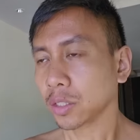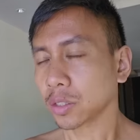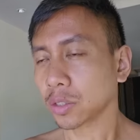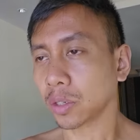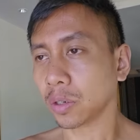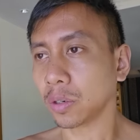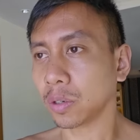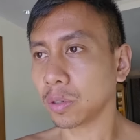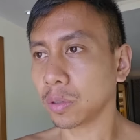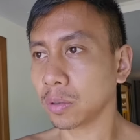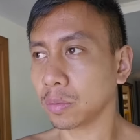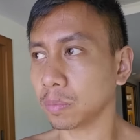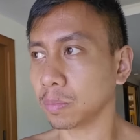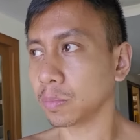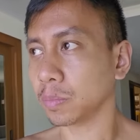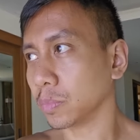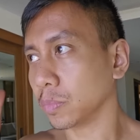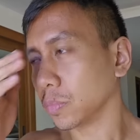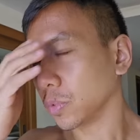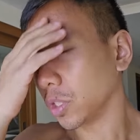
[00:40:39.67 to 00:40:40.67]
So,
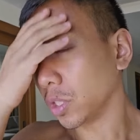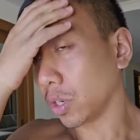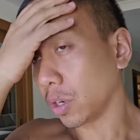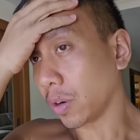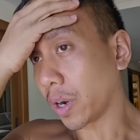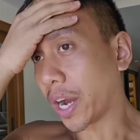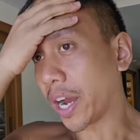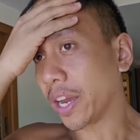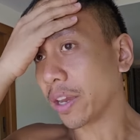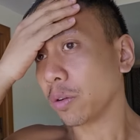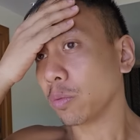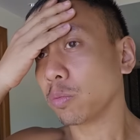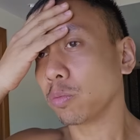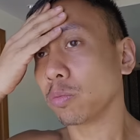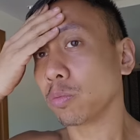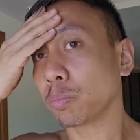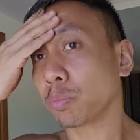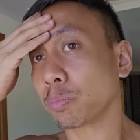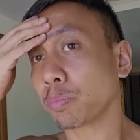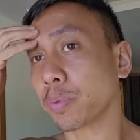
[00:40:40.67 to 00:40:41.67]
you know, I
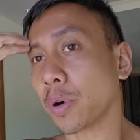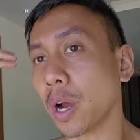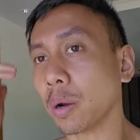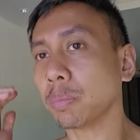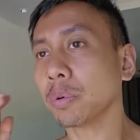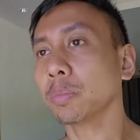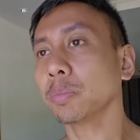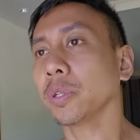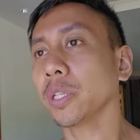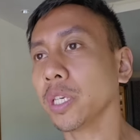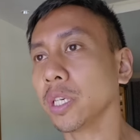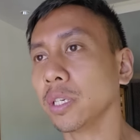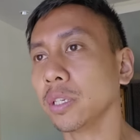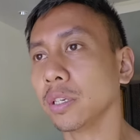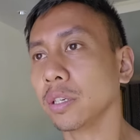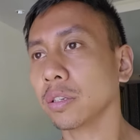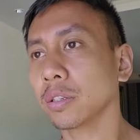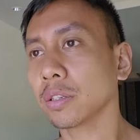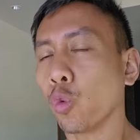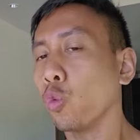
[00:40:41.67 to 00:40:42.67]

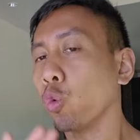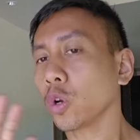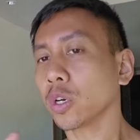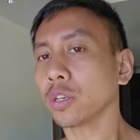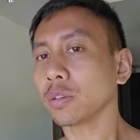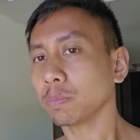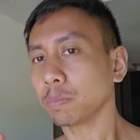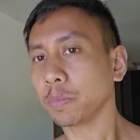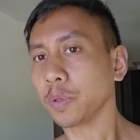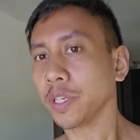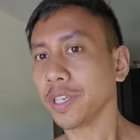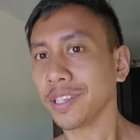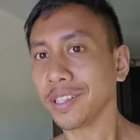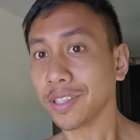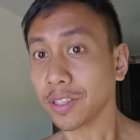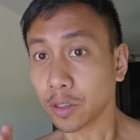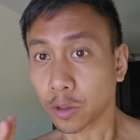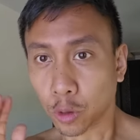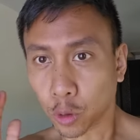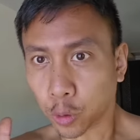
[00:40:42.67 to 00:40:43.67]
probably wouldn't
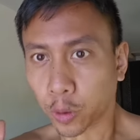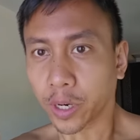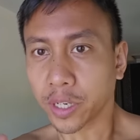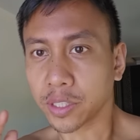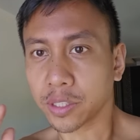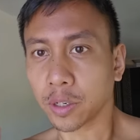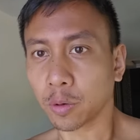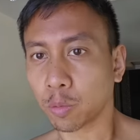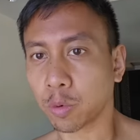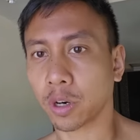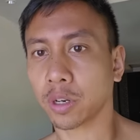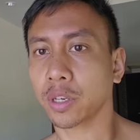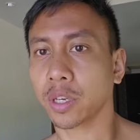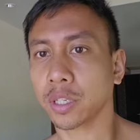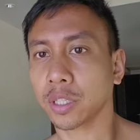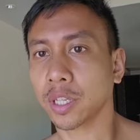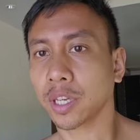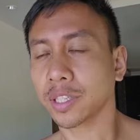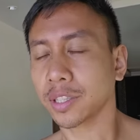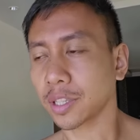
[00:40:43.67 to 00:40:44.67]
be crazy
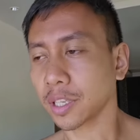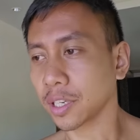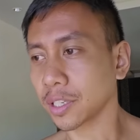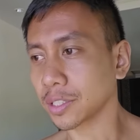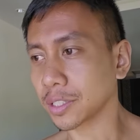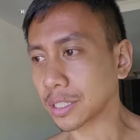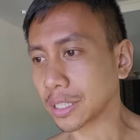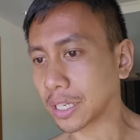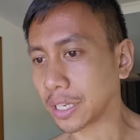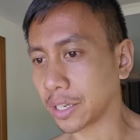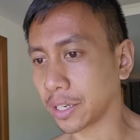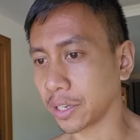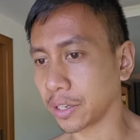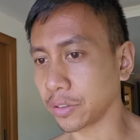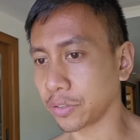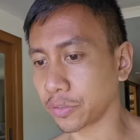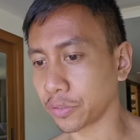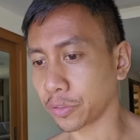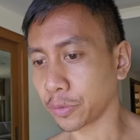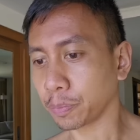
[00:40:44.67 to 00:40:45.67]
working like this
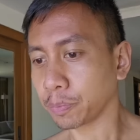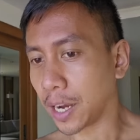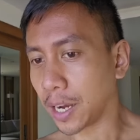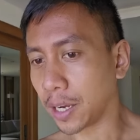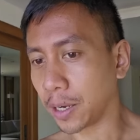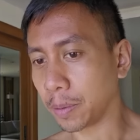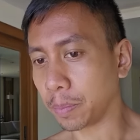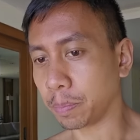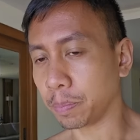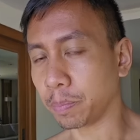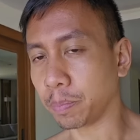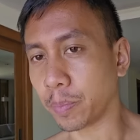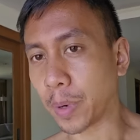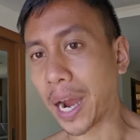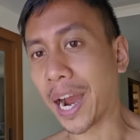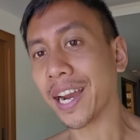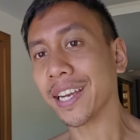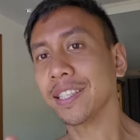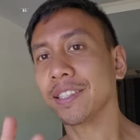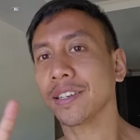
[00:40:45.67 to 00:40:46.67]
if
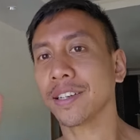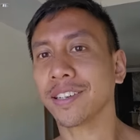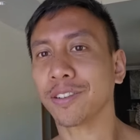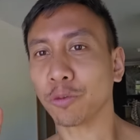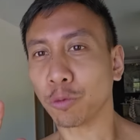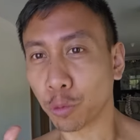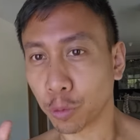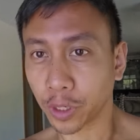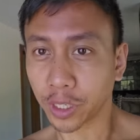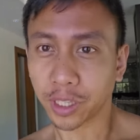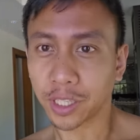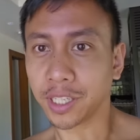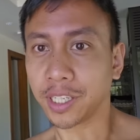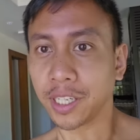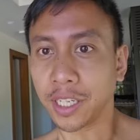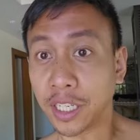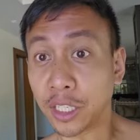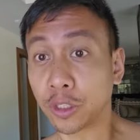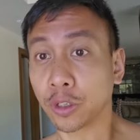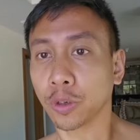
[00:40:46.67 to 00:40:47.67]
I didn't really
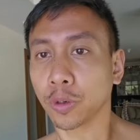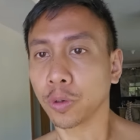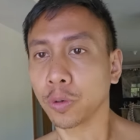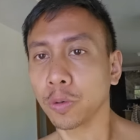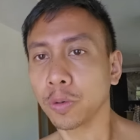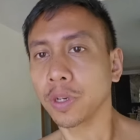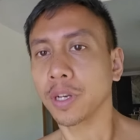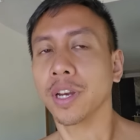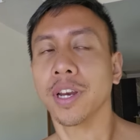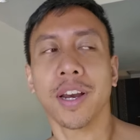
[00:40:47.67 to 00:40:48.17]
need to.